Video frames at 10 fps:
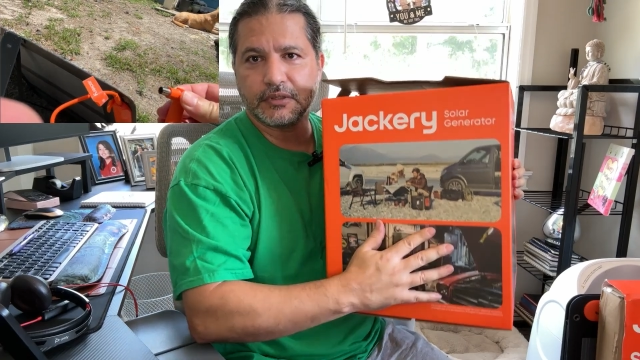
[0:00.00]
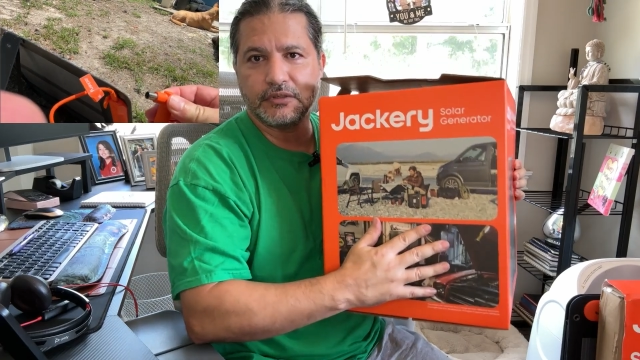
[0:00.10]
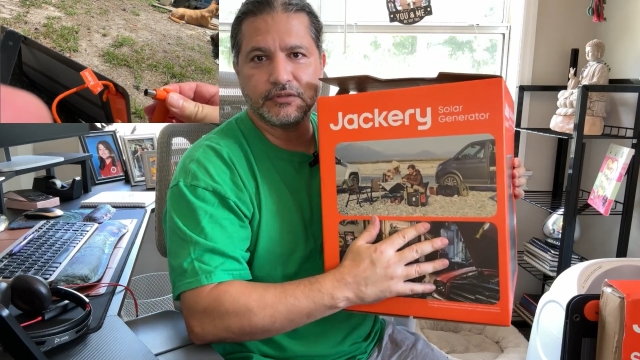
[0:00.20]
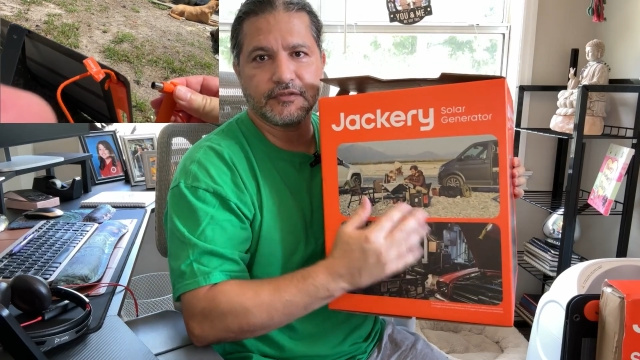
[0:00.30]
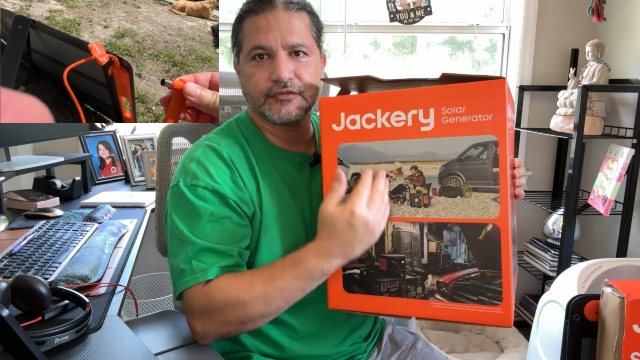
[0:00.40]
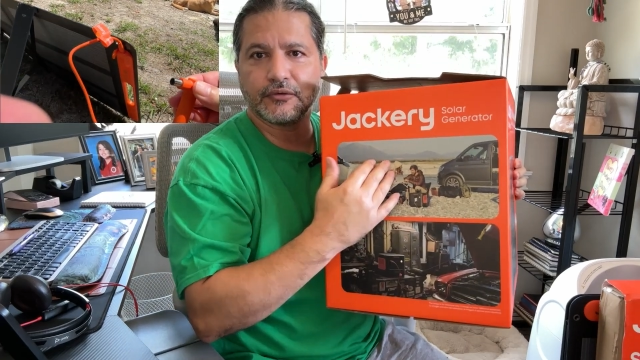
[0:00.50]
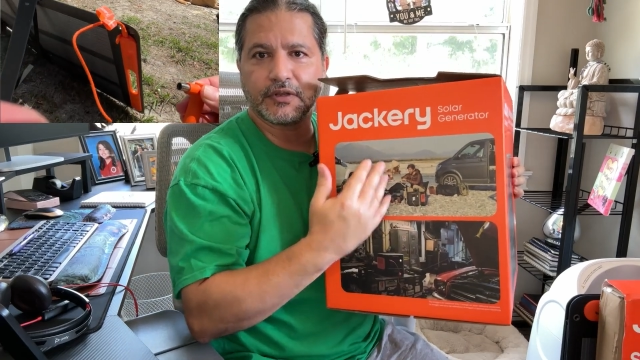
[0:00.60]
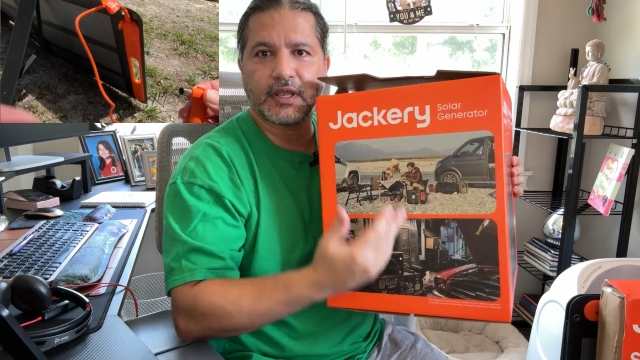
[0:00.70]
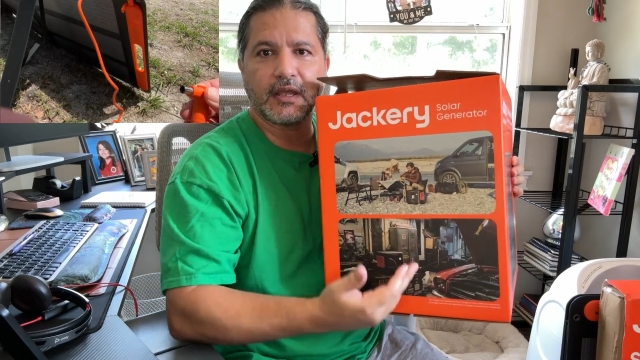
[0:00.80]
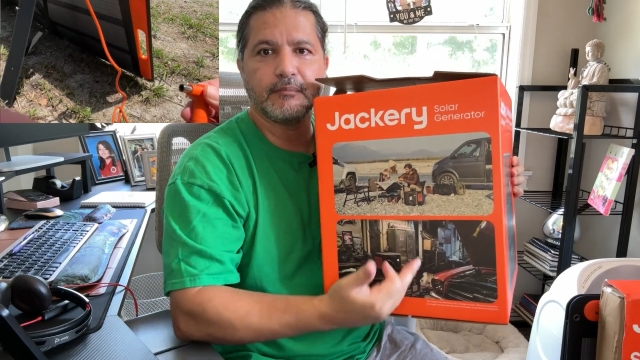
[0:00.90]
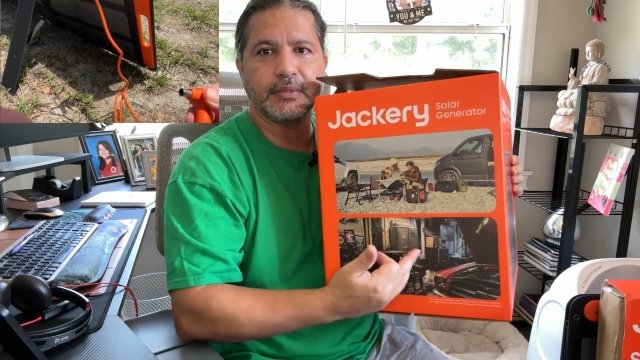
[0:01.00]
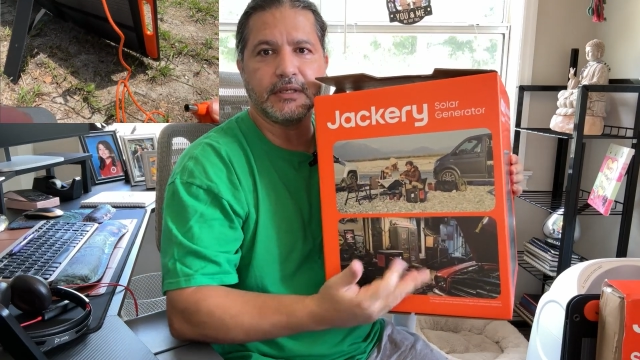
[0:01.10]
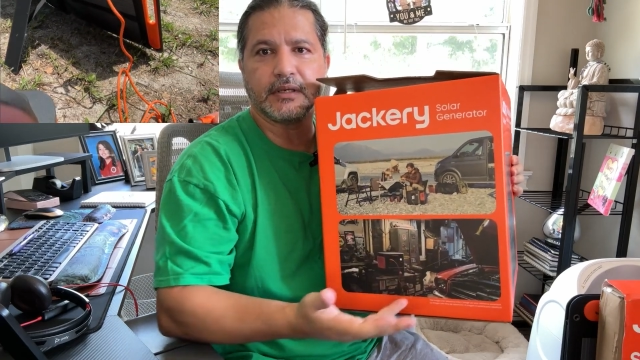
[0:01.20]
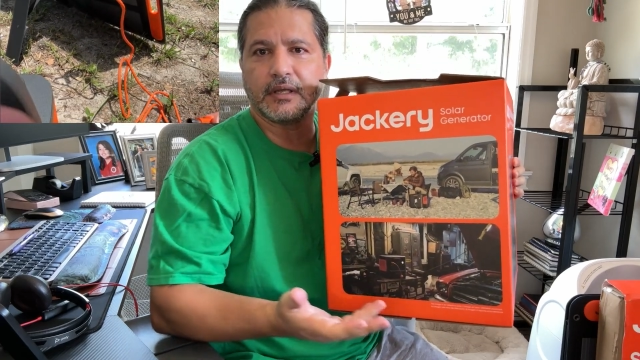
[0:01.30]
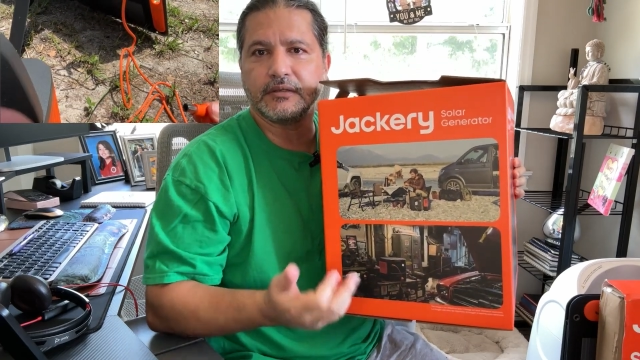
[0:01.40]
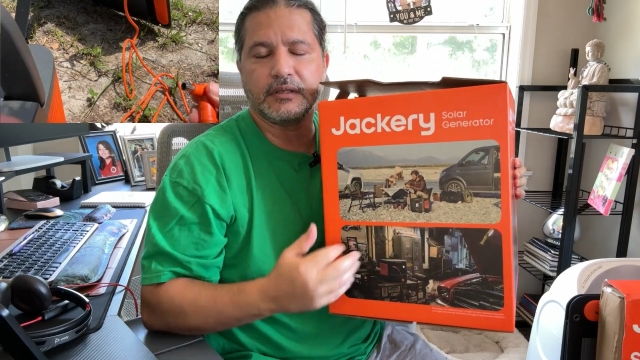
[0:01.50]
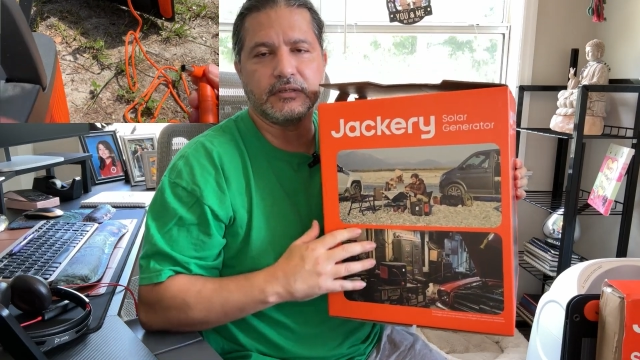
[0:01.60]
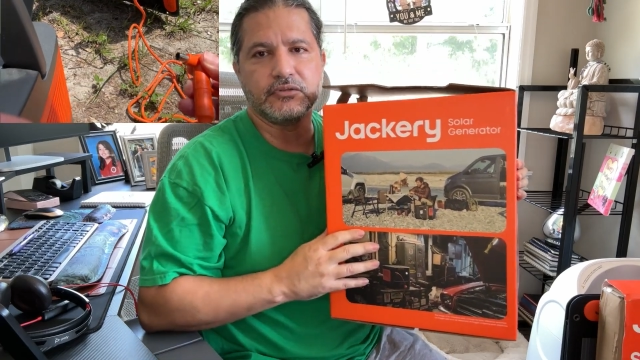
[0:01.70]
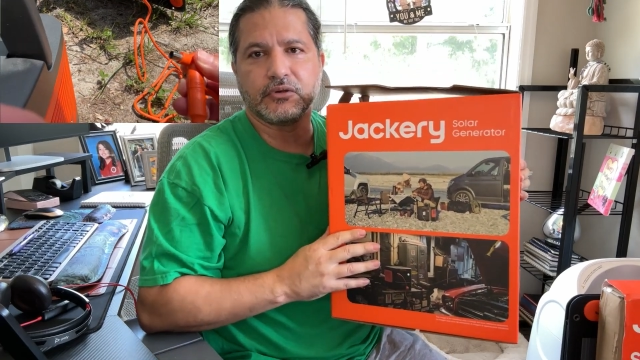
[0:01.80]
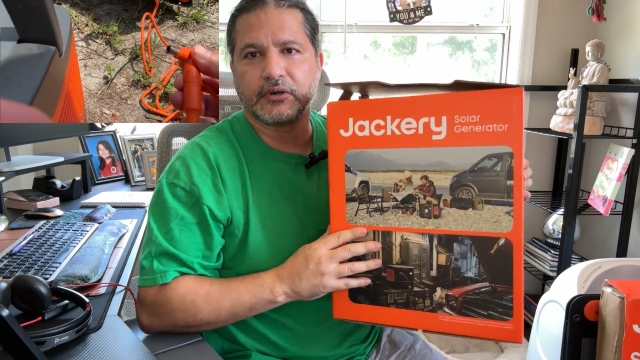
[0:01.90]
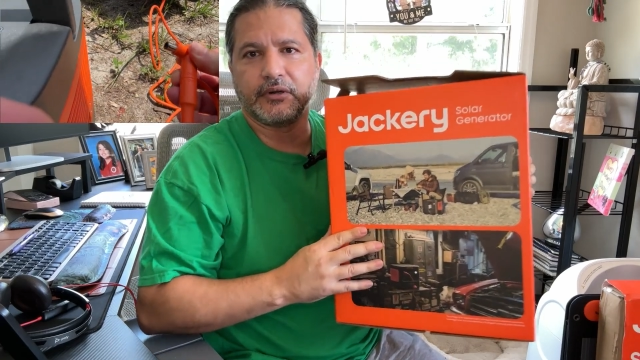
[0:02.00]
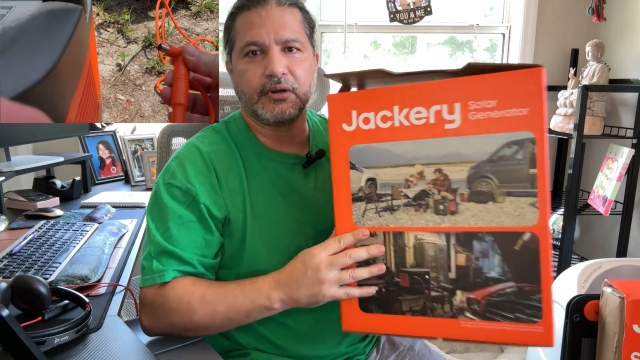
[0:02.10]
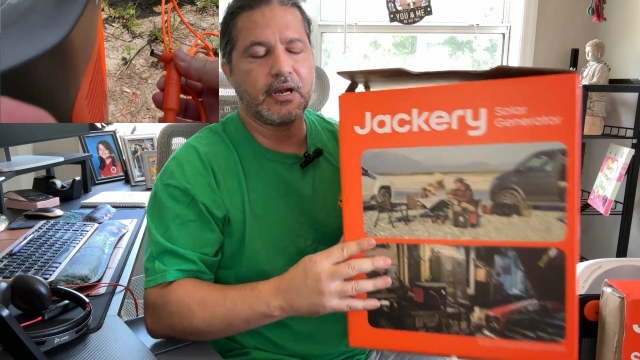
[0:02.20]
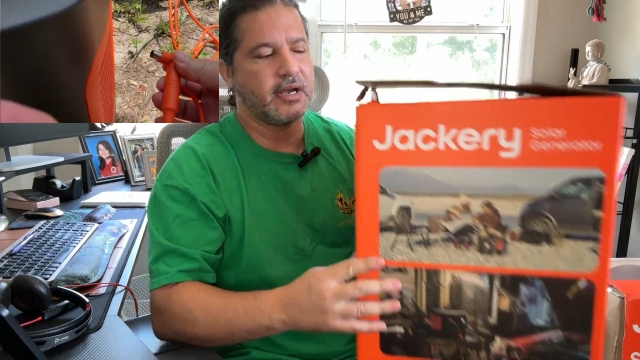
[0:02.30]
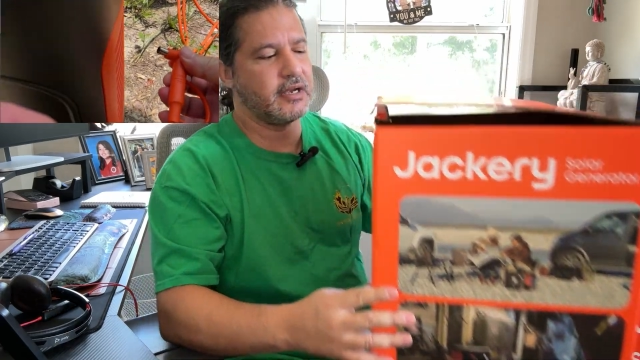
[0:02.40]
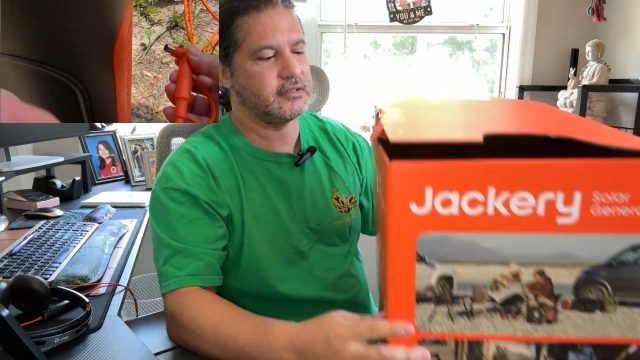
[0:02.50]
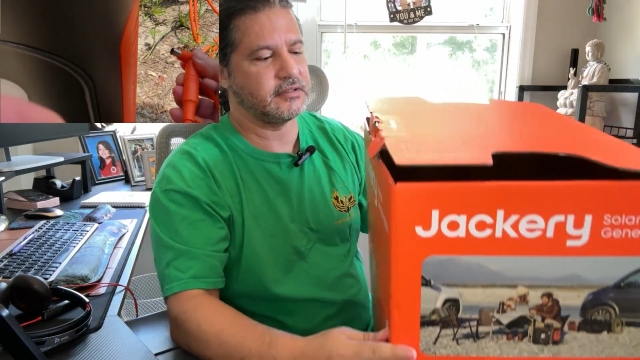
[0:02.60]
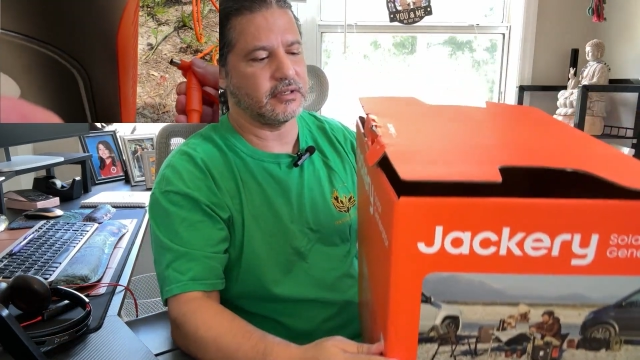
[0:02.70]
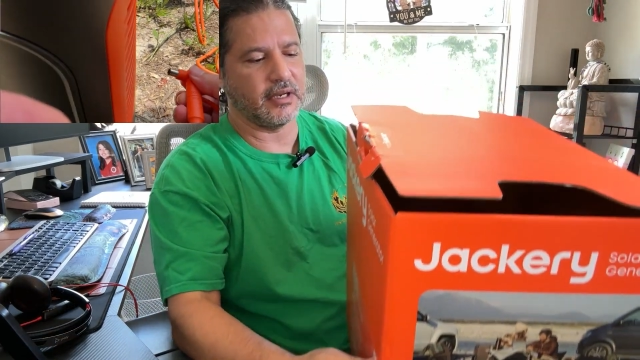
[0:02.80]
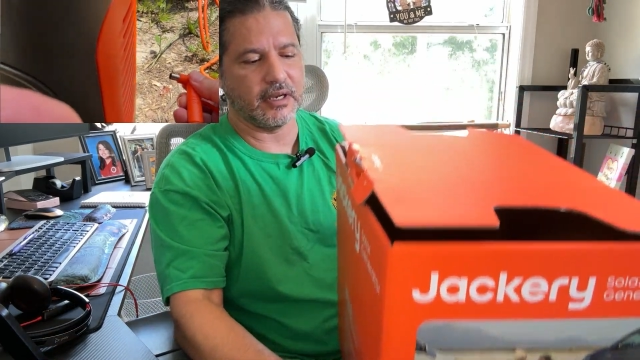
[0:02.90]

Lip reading: can use it for camping in your garage.